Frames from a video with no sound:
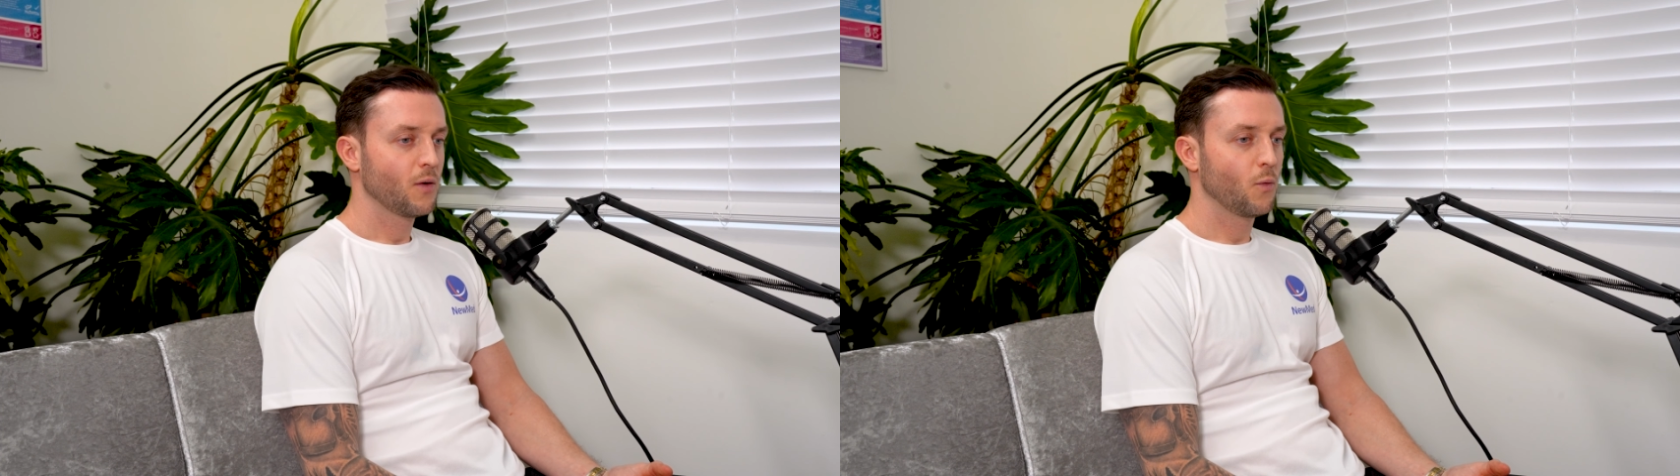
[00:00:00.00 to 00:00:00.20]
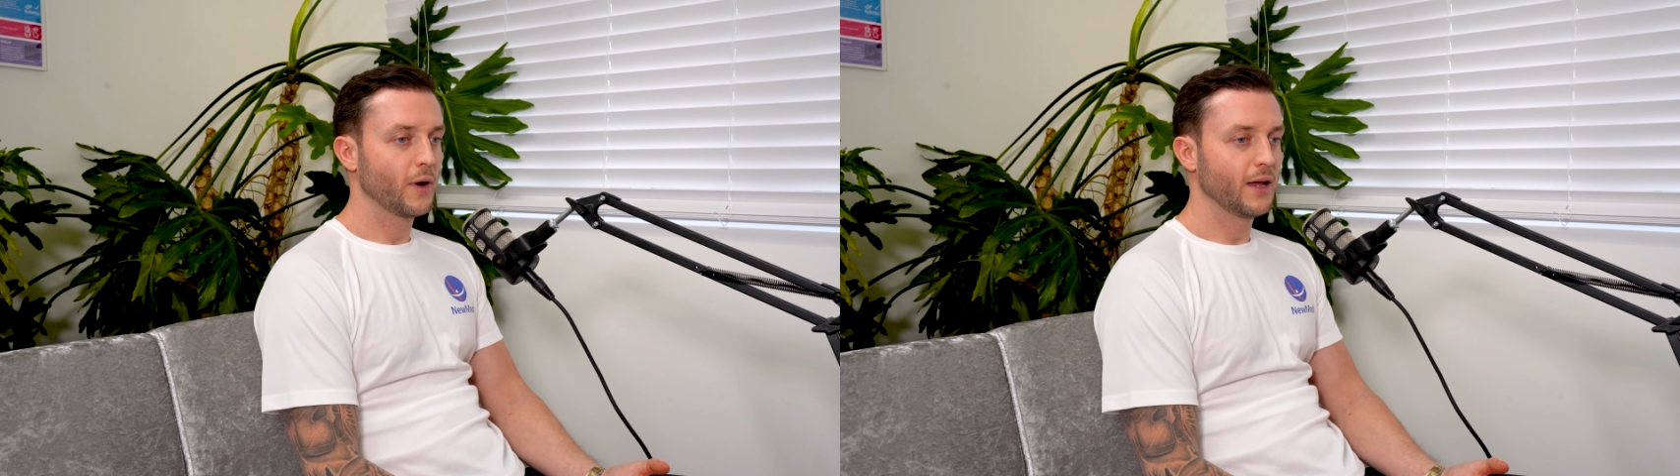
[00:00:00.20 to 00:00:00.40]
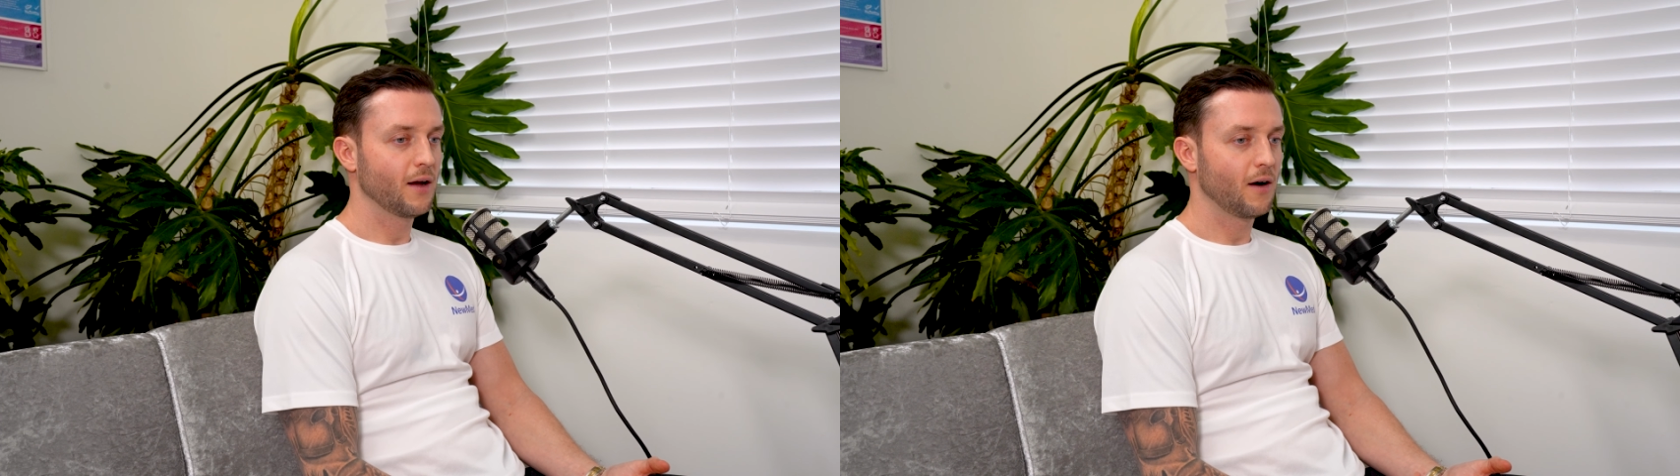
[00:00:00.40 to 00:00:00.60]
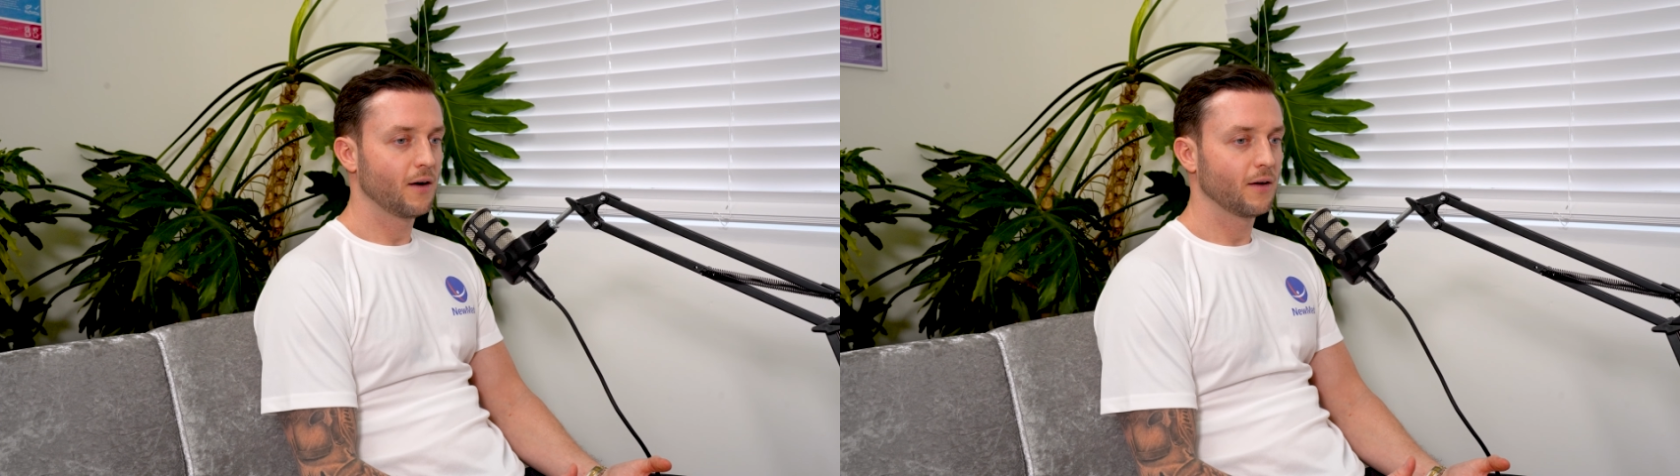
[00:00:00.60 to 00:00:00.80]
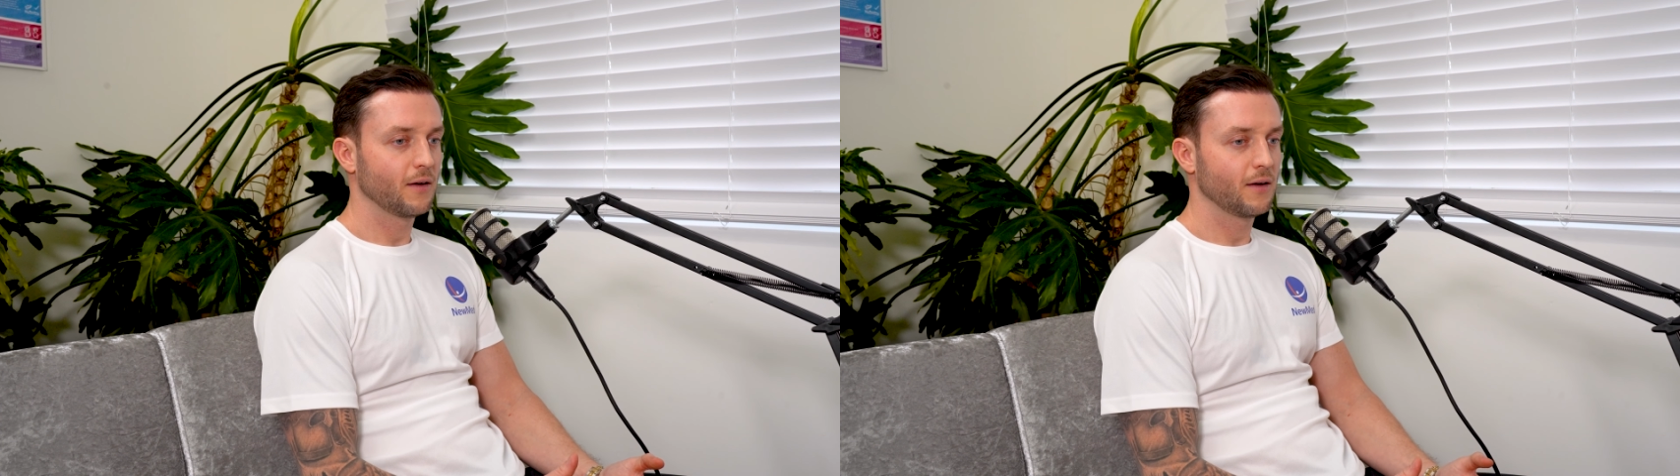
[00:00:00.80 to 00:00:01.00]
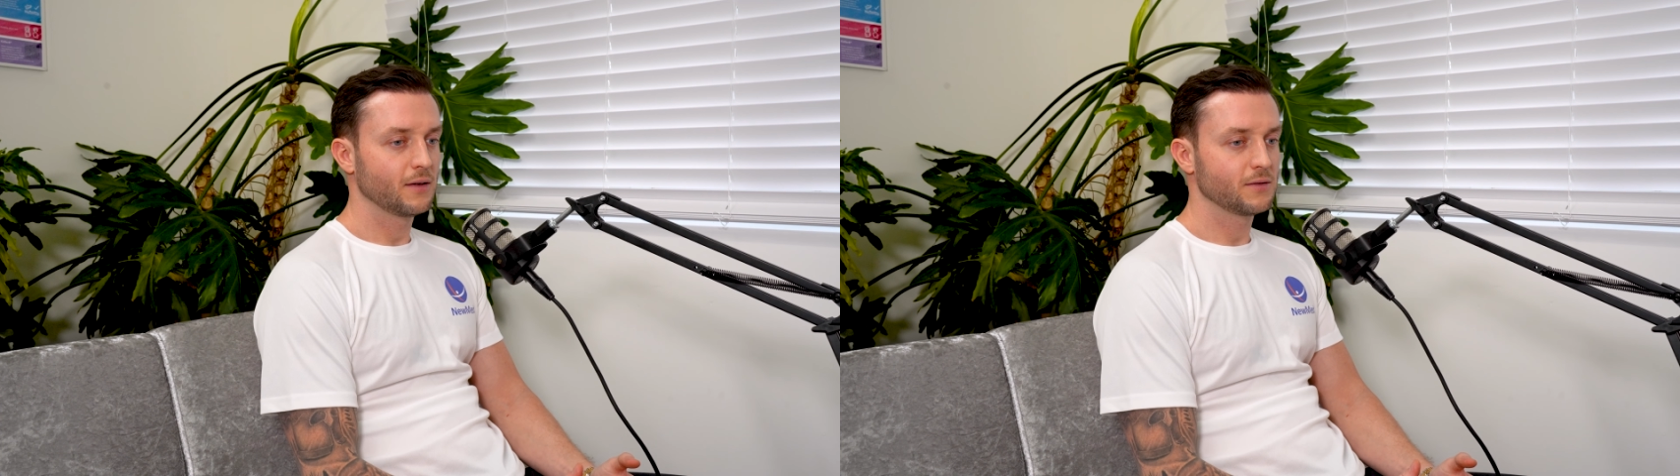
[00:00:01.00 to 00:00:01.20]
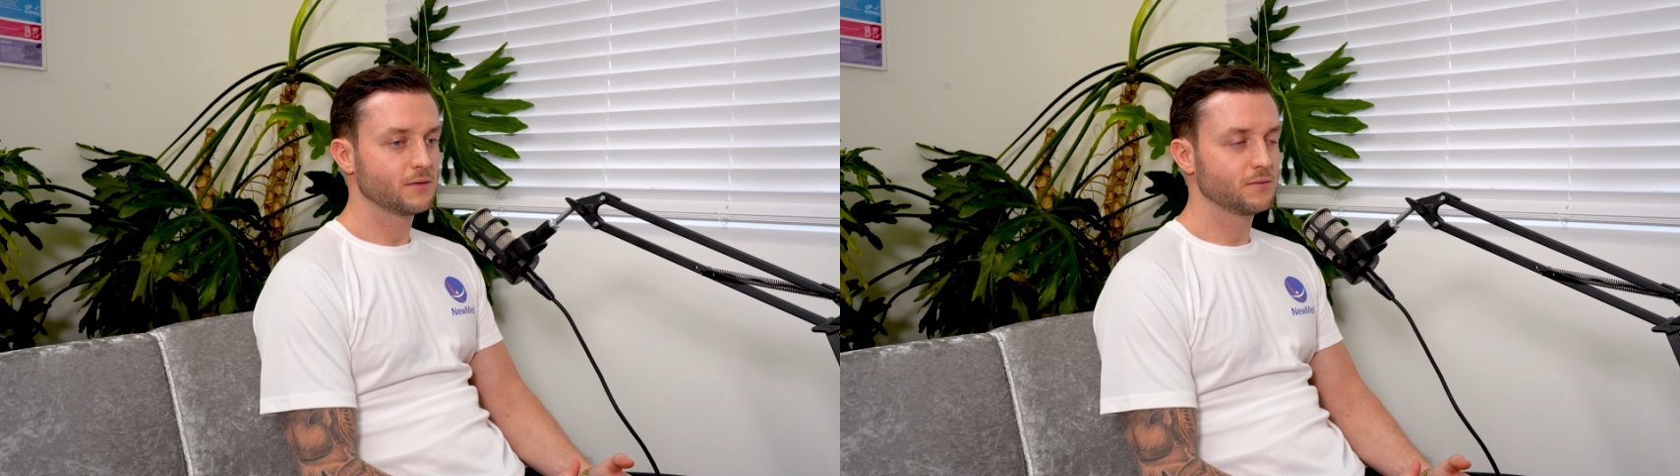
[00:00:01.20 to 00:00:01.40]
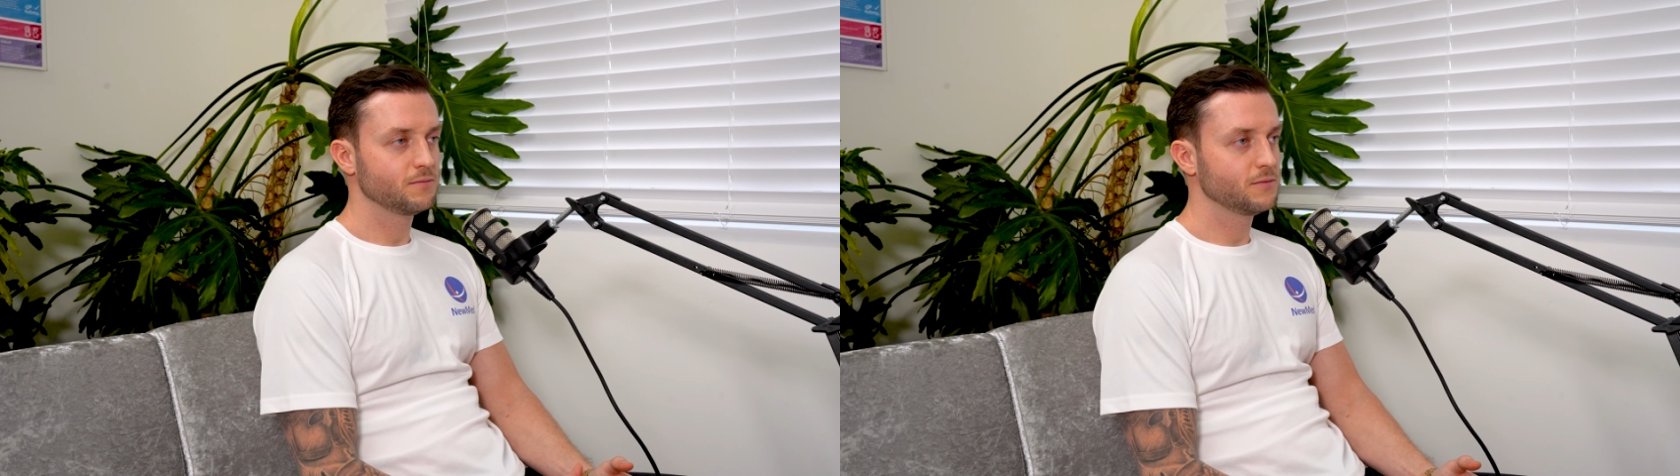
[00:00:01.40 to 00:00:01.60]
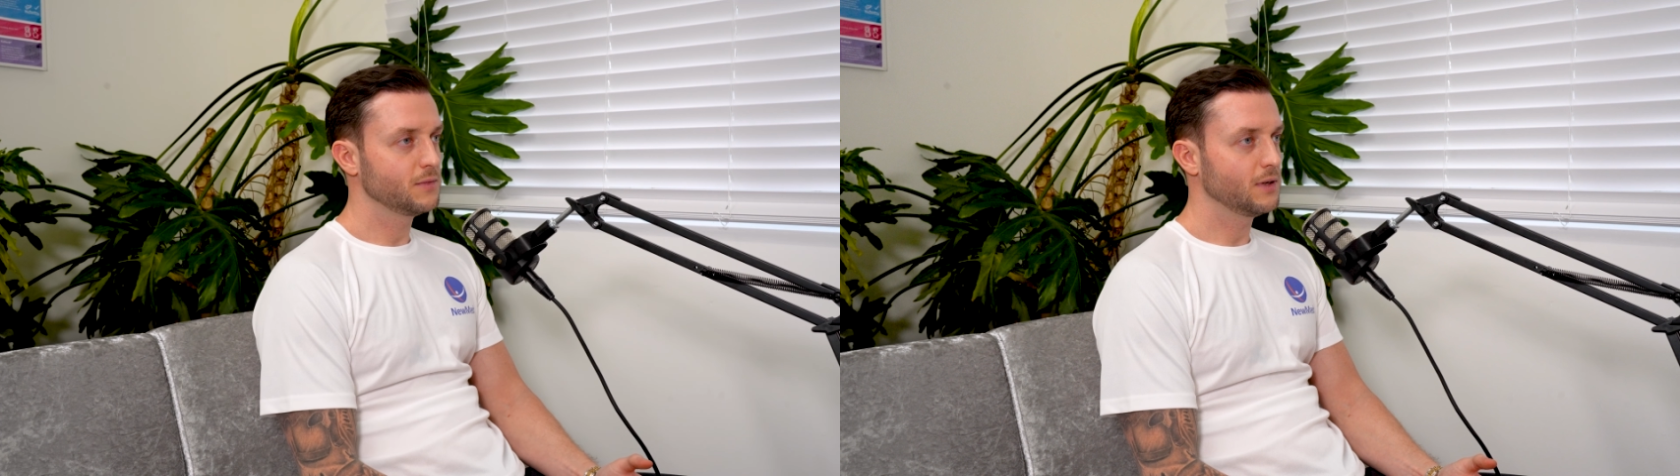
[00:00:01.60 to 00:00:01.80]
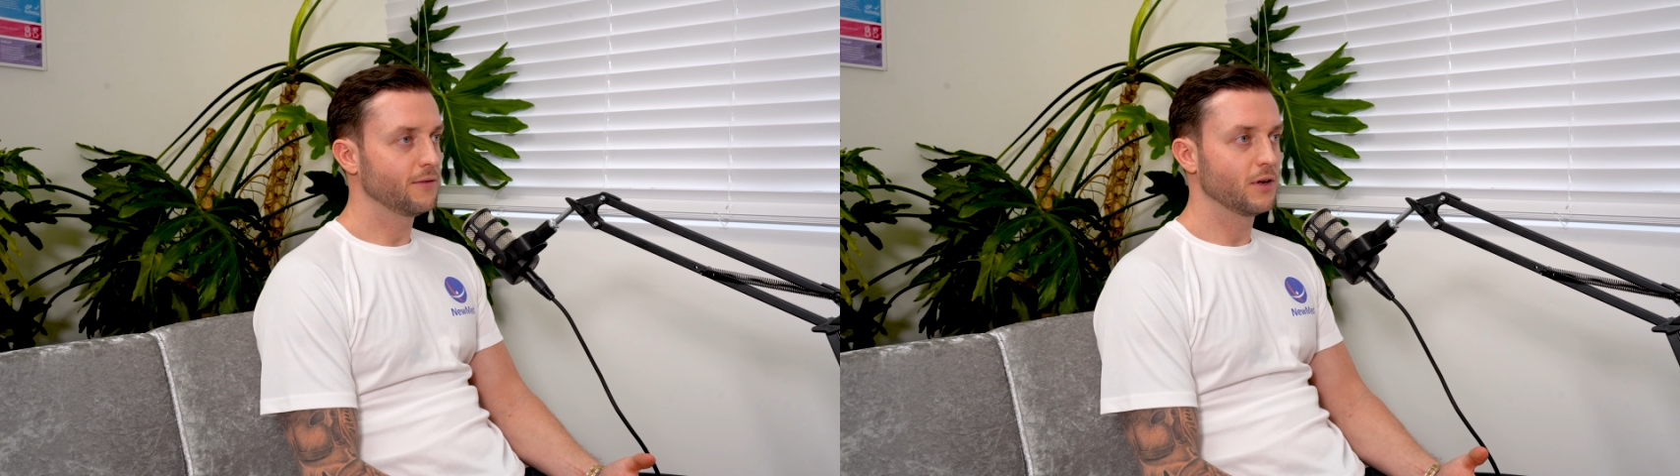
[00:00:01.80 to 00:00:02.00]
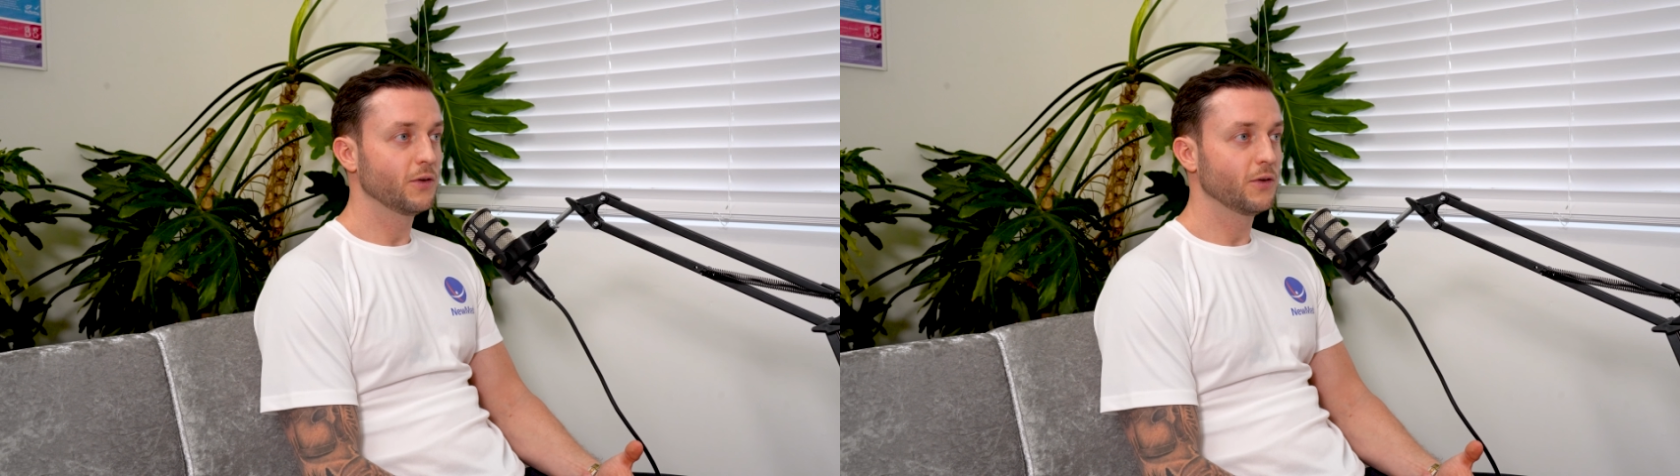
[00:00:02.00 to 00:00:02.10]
we are either